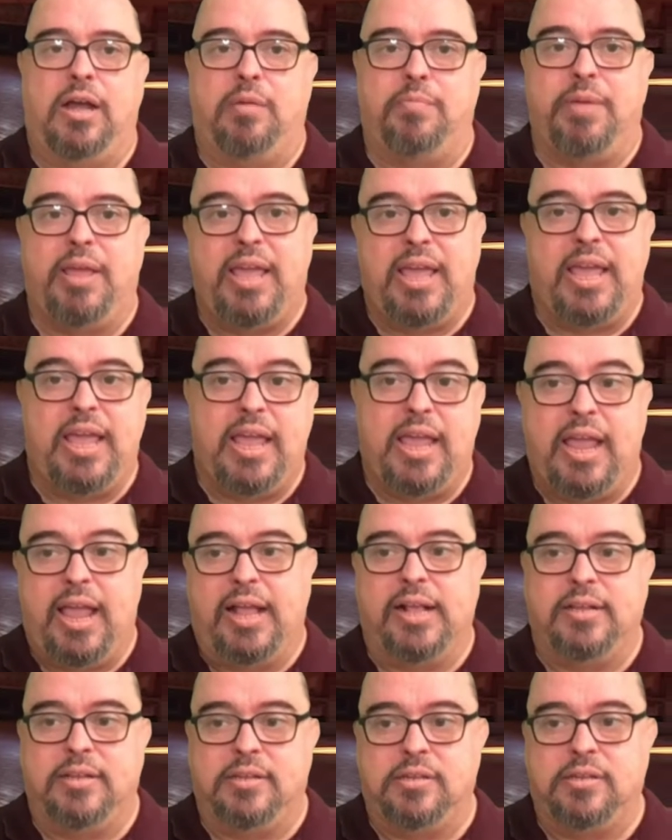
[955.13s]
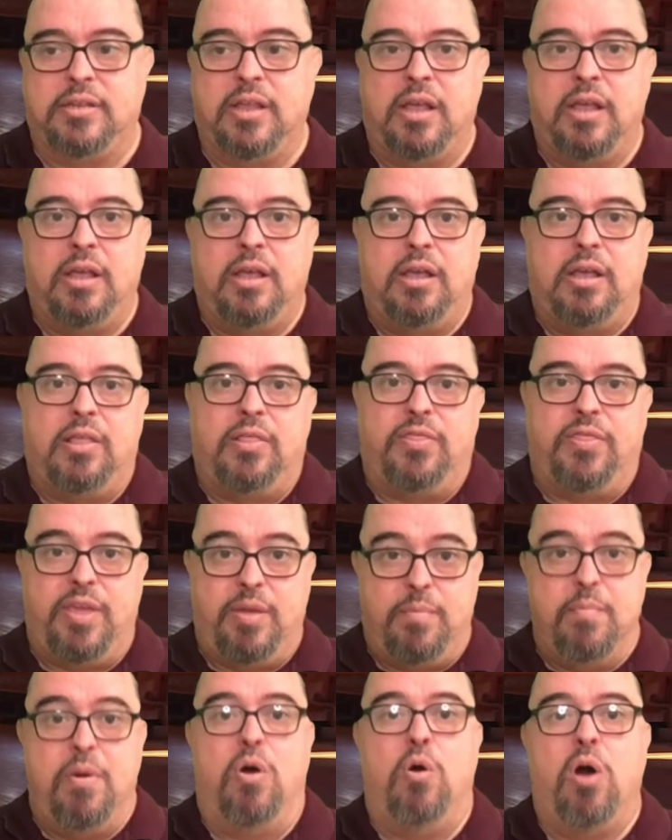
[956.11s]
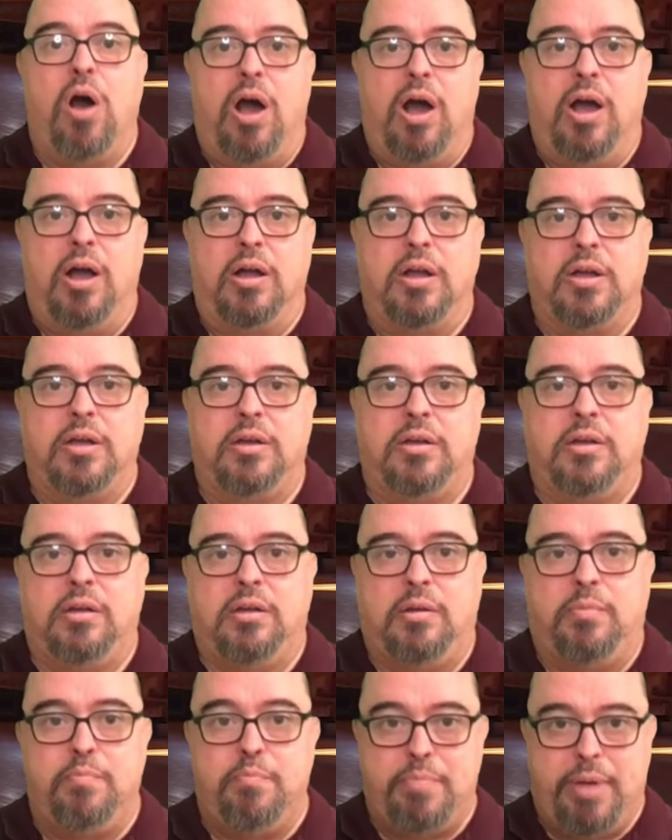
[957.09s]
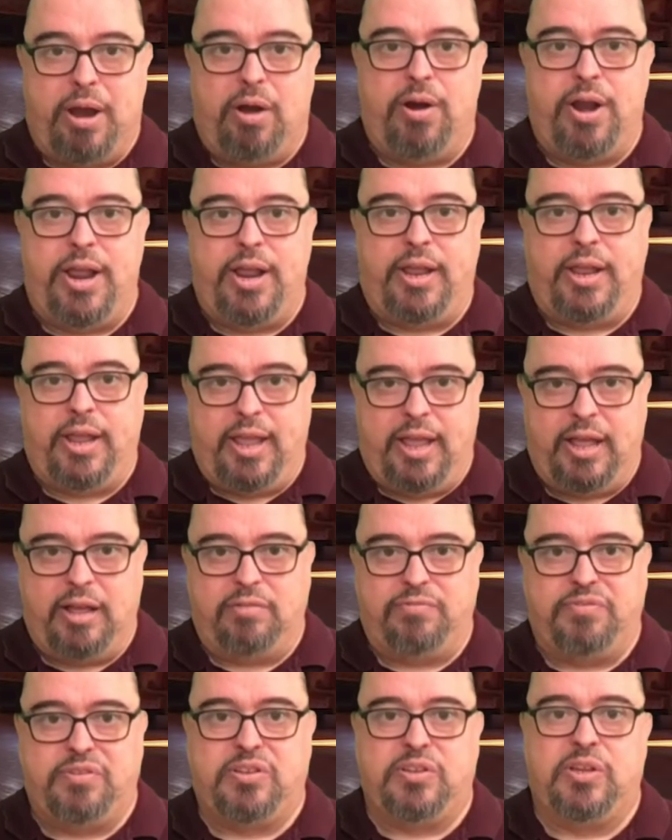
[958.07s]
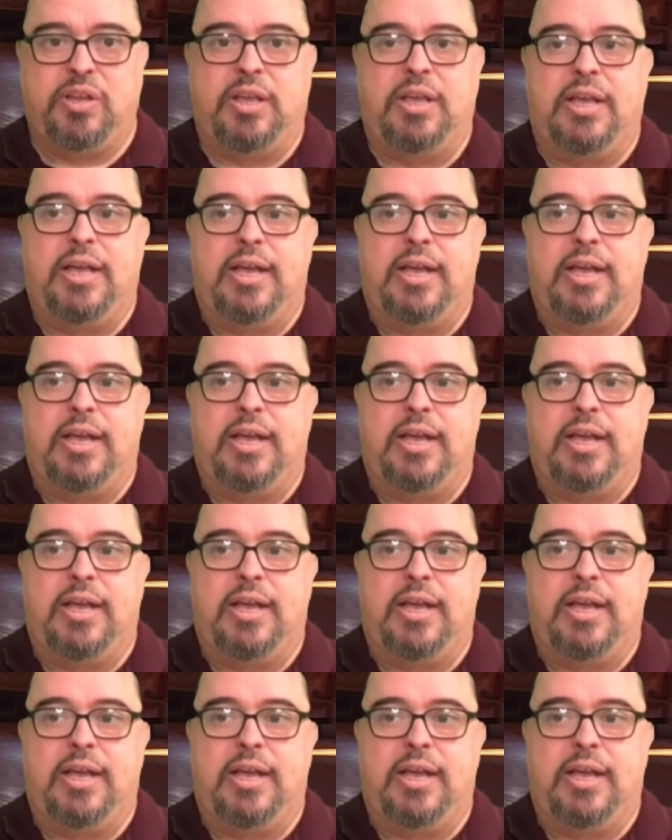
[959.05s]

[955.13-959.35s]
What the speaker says: He is the Mohawk bearing gifts,